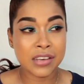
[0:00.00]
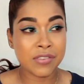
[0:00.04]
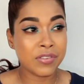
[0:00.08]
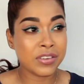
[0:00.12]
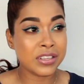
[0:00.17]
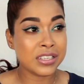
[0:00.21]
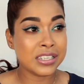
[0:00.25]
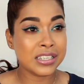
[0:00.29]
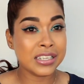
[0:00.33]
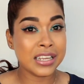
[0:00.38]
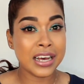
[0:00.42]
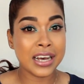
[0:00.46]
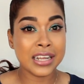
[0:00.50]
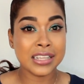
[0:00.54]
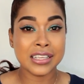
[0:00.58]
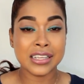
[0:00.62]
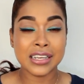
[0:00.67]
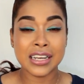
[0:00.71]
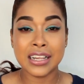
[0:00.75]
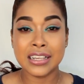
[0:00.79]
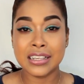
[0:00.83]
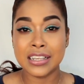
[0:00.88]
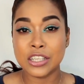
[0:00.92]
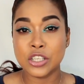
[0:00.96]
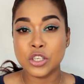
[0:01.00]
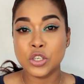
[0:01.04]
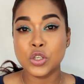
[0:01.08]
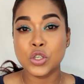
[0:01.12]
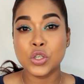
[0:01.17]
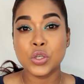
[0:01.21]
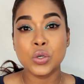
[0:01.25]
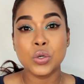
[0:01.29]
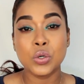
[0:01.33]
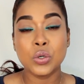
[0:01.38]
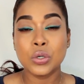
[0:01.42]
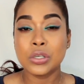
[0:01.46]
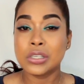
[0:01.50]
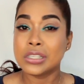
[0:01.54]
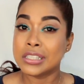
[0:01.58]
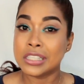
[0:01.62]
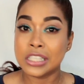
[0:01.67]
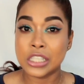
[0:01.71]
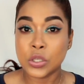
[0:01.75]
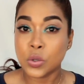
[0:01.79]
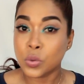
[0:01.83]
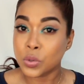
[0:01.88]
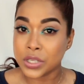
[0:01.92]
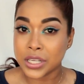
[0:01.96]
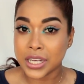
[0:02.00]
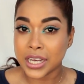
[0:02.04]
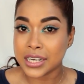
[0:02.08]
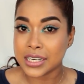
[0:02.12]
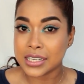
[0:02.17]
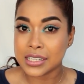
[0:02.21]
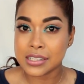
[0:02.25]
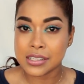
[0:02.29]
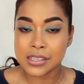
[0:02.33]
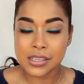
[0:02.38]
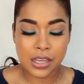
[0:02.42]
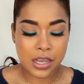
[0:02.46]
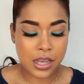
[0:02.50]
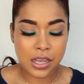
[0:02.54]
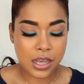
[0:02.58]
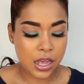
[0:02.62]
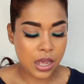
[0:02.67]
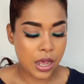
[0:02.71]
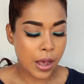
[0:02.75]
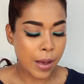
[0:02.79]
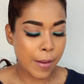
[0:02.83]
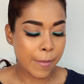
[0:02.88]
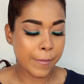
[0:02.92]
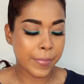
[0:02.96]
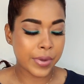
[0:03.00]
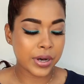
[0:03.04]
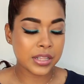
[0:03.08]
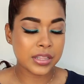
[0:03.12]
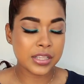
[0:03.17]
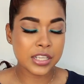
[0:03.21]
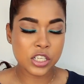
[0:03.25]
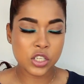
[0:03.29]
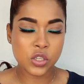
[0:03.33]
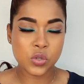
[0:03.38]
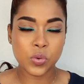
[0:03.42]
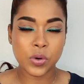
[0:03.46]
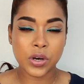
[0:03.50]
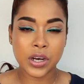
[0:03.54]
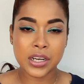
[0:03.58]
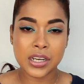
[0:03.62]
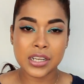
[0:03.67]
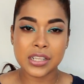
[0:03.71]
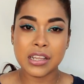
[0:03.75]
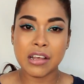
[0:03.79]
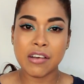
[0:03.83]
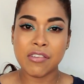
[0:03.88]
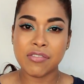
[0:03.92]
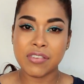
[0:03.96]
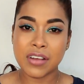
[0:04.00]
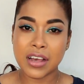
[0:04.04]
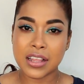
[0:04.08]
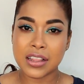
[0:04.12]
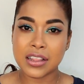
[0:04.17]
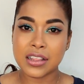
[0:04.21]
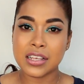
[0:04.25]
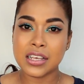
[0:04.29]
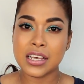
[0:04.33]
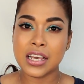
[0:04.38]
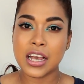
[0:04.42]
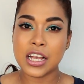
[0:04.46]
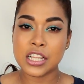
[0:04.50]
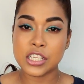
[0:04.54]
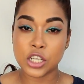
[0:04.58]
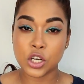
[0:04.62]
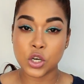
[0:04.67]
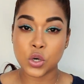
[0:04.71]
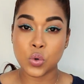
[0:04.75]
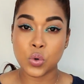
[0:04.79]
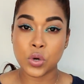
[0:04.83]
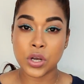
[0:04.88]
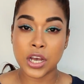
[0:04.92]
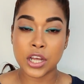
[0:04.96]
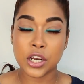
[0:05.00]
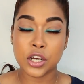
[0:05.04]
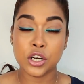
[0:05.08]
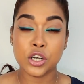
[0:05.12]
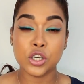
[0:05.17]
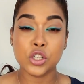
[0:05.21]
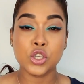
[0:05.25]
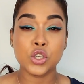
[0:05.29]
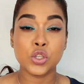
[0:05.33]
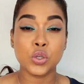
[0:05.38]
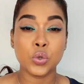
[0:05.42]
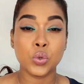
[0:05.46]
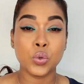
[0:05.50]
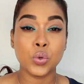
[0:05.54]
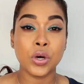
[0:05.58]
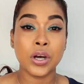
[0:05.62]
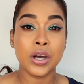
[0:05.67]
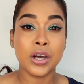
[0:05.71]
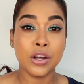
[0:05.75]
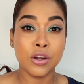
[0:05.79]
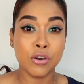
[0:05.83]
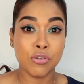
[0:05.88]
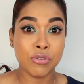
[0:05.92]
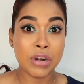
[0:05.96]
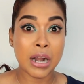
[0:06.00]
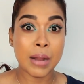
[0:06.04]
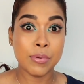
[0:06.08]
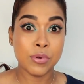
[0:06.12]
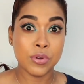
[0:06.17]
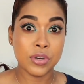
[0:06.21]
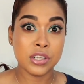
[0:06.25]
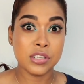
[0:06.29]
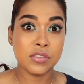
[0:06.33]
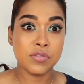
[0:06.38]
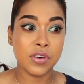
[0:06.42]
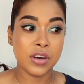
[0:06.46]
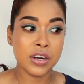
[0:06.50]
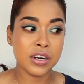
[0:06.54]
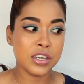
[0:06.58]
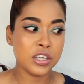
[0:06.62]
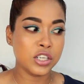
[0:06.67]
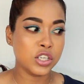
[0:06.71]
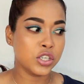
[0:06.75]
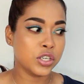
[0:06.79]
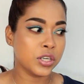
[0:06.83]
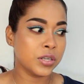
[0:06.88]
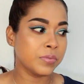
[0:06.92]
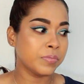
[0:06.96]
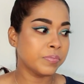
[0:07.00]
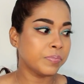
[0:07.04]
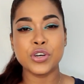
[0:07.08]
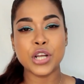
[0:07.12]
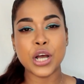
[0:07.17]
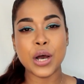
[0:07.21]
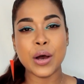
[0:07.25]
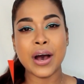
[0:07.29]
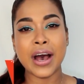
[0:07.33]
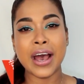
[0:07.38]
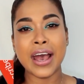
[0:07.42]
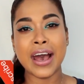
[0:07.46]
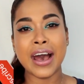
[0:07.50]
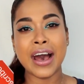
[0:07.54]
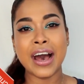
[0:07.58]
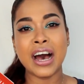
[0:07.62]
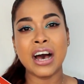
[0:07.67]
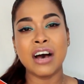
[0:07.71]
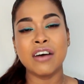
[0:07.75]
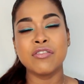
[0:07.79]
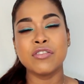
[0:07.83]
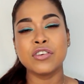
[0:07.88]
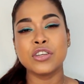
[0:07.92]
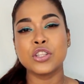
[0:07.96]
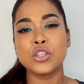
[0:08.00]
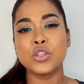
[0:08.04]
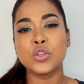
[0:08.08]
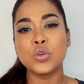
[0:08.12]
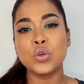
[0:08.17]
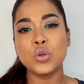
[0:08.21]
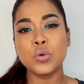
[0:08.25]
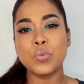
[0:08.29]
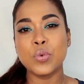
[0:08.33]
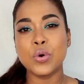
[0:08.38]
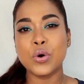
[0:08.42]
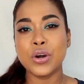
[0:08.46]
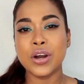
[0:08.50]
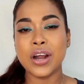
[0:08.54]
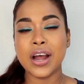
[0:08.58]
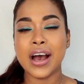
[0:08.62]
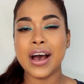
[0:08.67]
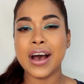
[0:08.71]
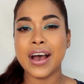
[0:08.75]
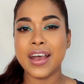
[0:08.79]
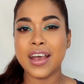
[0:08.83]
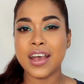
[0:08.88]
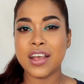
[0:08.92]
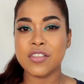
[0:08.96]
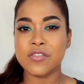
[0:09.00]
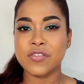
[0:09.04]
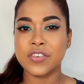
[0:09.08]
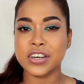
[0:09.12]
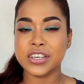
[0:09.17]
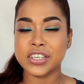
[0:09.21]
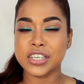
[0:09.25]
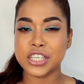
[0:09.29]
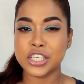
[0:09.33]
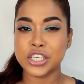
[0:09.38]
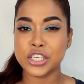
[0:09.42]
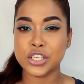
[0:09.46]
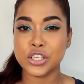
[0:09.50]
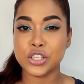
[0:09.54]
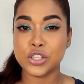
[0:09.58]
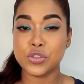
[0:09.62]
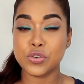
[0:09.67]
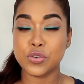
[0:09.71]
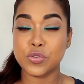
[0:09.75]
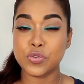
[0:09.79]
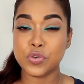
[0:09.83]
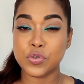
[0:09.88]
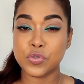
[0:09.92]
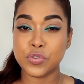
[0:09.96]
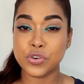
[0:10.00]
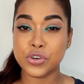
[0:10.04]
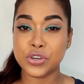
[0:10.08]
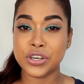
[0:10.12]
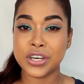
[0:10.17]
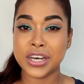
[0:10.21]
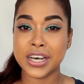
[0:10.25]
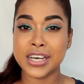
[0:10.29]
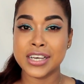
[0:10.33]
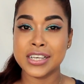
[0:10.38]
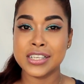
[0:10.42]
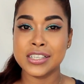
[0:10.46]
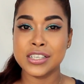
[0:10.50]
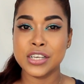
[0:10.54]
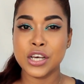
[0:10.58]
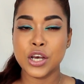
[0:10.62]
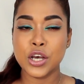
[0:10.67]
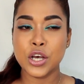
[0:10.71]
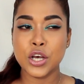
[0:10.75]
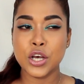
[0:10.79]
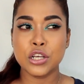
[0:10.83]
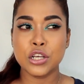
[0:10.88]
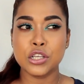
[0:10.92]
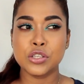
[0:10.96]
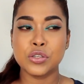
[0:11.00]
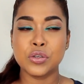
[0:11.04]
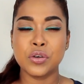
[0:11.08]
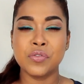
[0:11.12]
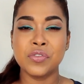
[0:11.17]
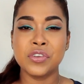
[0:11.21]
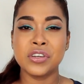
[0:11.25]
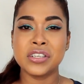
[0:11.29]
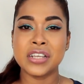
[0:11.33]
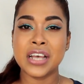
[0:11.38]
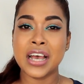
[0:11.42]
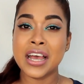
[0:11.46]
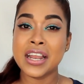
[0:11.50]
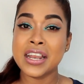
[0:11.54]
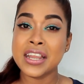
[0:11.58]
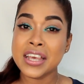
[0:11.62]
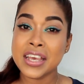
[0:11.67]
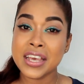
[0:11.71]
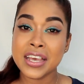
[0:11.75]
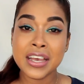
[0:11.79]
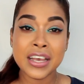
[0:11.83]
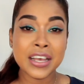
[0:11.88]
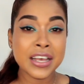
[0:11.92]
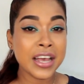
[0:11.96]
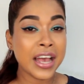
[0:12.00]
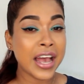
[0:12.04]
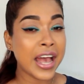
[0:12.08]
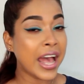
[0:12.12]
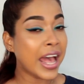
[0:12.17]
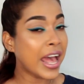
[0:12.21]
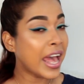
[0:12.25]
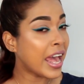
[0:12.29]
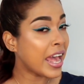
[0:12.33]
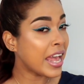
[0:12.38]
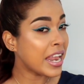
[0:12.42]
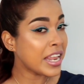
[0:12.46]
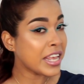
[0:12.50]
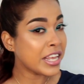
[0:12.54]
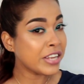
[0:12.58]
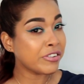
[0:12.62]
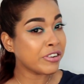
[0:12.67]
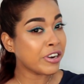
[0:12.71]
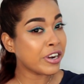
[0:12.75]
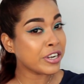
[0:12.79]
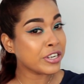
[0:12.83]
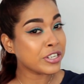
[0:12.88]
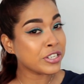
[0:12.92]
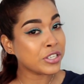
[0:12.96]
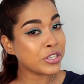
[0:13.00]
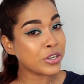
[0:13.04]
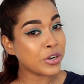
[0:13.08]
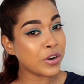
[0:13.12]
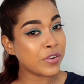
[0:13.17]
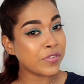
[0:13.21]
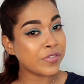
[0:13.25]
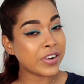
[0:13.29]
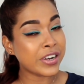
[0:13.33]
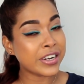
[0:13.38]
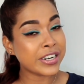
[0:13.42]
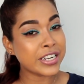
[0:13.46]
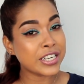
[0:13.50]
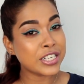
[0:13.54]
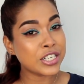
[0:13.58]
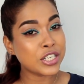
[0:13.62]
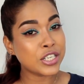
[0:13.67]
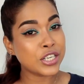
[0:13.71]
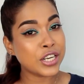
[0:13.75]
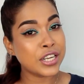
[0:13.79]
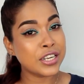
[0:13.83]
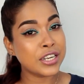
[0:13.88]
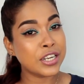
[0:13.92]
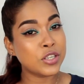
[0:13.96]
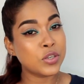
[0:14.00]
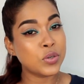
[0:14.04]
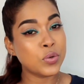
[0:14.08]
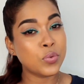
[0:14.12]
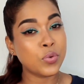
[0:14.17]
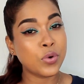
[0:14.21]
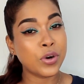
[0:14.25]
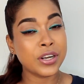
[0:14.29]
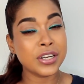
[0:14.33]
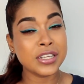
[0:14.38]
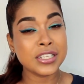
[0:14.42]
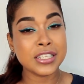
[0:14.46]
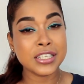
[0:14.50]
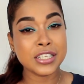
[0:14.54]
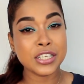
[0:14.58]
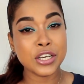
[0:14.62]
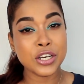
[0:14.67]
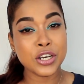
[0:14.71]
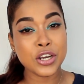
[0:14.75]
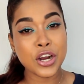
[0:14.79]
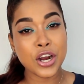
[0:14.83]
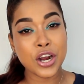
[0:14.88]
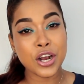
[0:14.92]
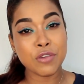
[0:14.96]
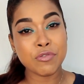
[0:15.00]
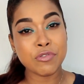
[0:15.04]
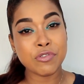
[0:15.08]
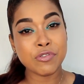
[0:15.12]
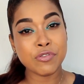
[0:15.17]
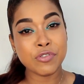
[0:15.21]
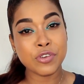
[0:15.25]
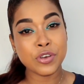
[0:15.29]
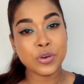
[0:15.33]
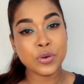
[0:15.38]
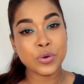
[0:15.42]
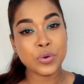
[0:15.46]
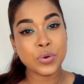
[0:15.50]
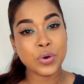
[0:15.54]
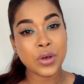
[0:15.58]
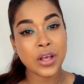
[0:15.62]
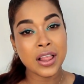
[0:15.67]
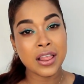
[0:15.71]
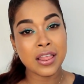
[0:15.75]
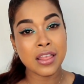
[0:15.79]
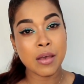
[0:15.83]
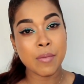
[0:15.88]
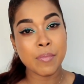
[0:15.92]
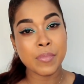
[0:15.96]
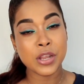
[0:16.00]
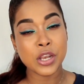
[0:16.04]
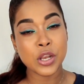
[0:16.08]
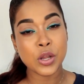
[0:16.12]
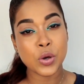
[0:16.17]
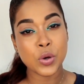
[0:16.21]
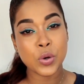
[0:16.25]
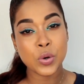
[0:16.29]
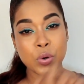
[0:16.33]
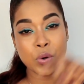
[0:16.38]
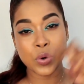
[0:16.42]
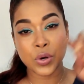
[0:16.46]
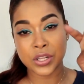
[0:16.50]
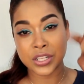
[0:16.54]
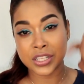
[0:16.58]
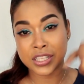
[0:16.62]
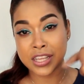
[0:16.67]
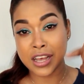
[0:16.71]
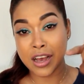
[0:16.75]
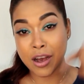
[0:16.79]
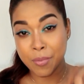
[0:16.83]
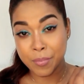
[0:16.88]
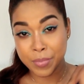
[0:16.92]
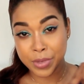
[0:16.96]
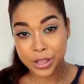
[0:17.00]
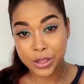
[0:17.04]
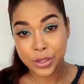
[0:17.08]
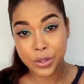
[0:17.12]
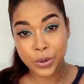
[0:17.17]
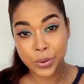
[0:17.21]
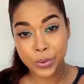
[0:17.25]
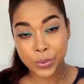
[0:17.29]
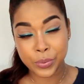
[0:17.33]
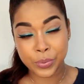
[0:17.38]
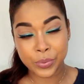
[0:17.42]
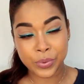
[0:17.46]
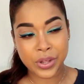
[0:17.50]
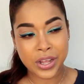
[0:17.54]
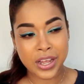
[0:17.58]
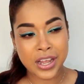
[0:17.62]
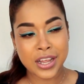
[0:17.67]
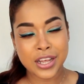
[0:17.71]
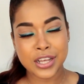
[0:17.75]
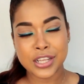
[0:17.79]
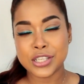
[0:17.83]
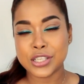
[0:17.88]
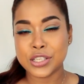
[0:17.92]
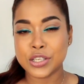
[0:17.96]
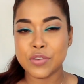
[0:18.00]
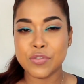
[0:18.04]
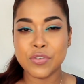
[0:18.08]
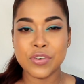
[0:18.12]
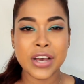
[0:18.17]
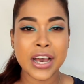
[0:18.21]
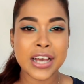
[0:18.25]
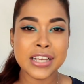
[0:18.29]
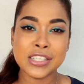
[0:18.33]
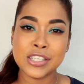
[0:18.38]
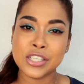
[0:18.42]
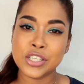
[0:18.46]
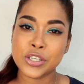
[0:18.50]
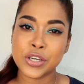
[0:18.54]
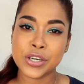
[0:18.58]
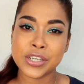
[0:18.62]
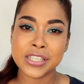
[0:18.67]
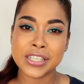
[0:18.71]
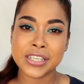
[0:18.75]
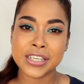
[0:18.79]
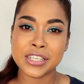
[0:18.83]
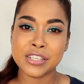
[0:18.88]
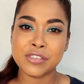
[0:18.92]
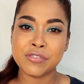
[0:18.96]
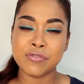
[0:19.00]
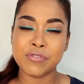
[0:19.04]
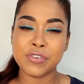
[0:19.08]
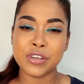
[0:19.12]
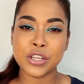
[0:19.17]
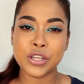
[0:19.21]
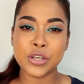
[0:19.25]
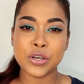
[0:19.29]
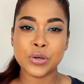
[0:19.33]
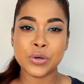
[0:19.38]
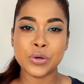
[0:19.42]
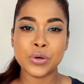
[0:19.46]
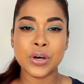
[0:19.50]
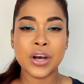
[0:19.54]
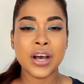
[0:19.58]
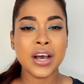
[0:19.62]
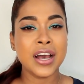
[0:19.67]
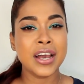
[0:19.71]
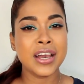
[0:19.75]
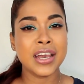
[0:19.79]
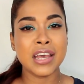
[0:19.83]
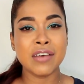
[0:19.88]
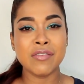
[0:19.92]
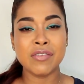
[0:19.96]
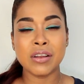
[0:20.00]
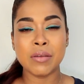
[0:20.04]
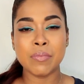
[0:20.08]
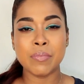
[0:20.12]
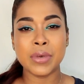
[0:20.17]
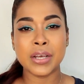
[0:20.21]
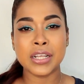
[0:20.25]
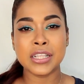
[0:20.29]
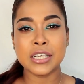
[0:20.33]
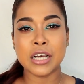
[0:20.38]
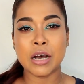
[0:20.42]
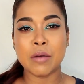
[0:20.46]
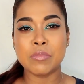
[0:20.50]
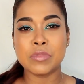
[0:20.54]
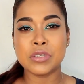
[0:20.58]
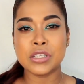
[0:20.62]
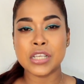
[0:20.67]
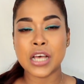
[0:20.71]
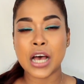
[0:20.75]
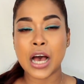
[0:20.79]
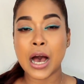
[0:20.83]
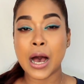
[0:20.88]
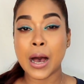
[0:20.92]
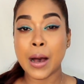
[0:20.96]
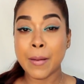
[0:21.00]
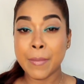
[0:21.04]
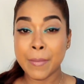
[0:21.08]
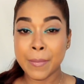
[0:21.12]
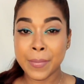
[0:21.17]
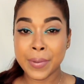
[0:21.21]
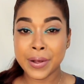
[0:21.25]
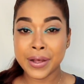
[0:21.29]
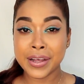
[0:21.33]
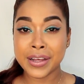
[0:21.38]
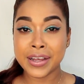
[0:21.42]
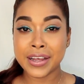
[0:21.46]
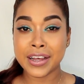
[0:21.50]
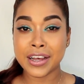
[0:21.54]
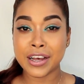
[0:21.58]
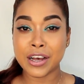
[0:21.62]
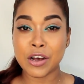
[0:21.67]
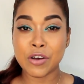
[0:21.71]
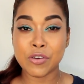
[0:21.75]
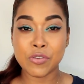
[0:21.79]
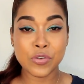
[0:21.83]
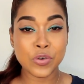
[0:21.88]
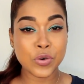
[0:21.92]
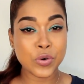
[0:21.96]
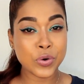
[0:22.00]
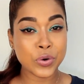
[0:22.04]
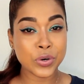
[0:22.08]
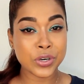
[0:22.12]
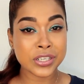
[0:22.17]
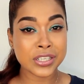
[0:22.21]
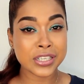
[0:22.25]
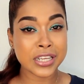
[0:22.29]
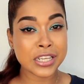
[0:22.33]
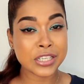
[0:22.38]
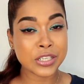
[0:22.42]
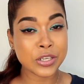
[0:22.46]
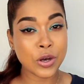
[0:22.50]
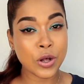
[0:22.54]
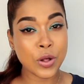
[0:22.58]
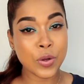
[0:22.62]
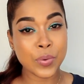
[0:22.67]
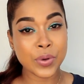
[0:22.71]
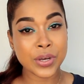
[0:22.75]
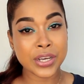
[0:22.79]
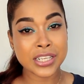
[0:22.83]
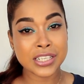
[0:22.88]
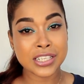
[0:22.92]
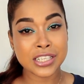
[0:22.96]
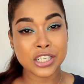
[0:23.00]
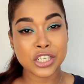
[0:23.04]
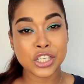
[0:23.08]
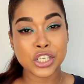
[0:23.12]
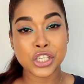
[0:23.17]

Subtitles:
If it's not, then I'll let you know, don't get it. But this one definitely is a go-getter, so grab you this foundation. For now, I have 2 more high-end foundations to review for you guys. So if there's any drugstore foundation that you want to see a girl review, let me know down below. So if you guys enjoyed today's video, give it a big thumbs up, of course, as always.